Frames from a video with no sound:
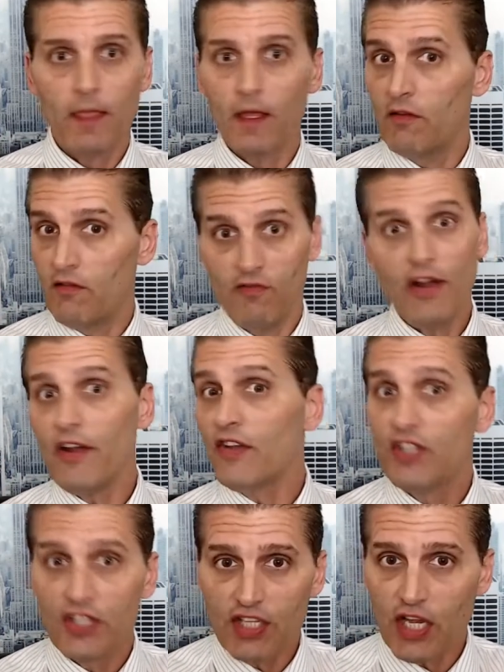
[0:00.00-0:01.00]
very
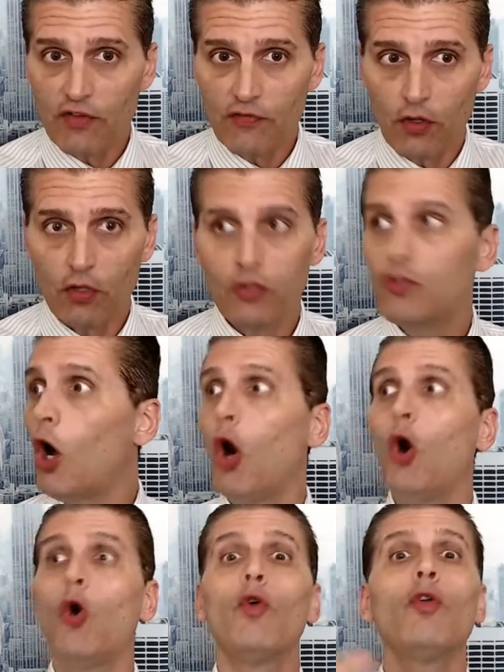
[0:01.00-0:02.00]
successful, to
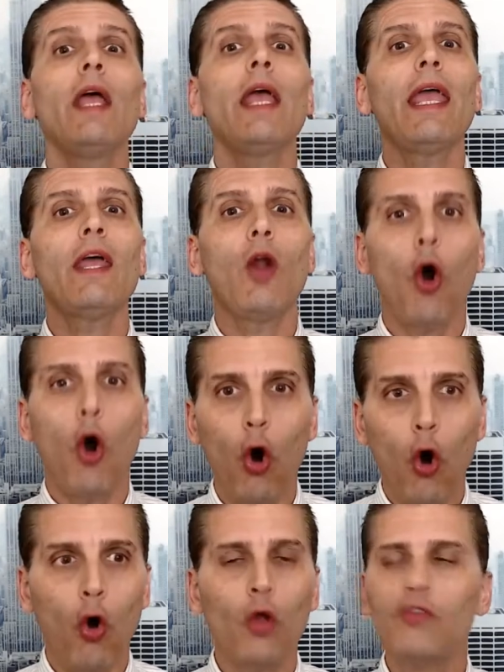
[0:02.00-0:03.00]
own it
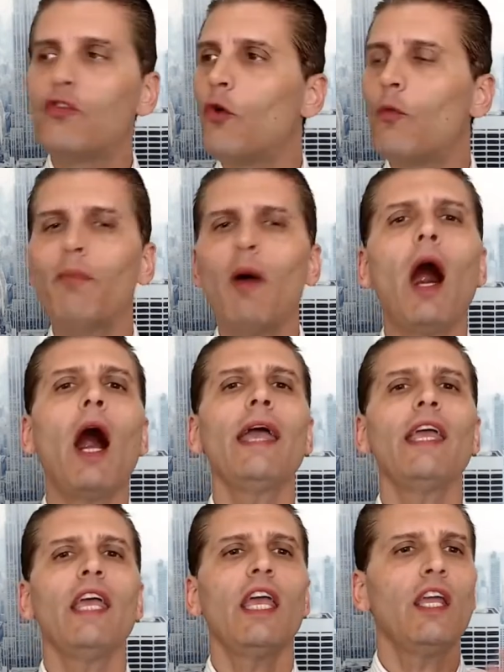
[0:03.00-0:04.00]
all, to buy
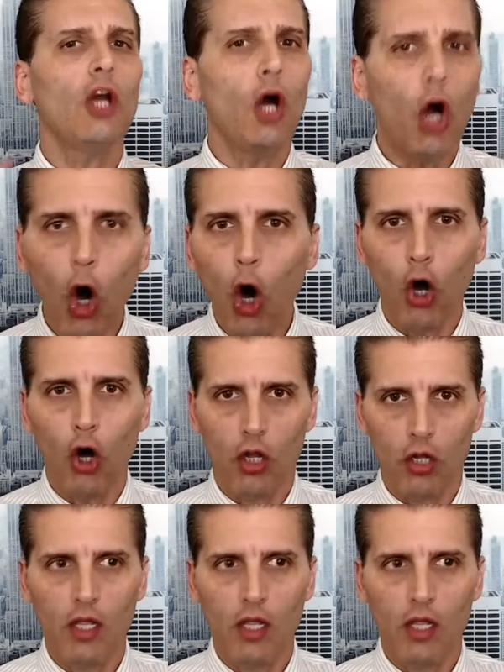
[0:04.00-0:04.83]
it all.